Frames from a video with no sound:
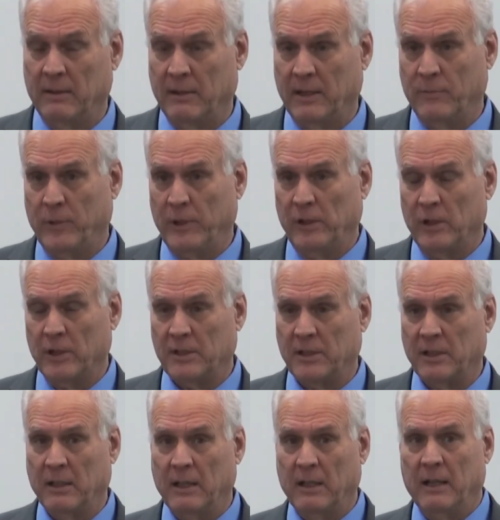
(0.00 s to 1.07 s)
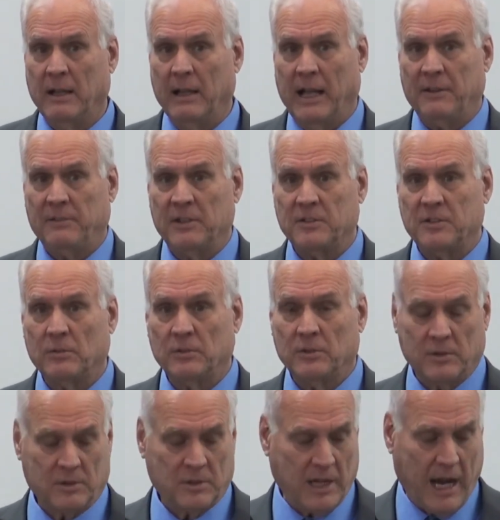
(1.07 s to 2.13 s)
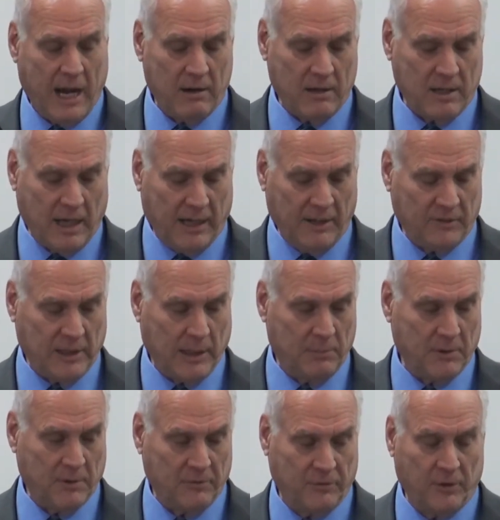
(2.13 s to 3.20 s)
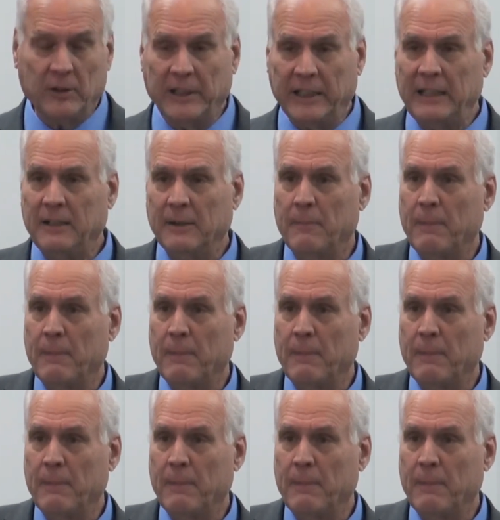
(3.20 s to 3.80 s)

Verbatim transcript: If we looked at this entire concept fully,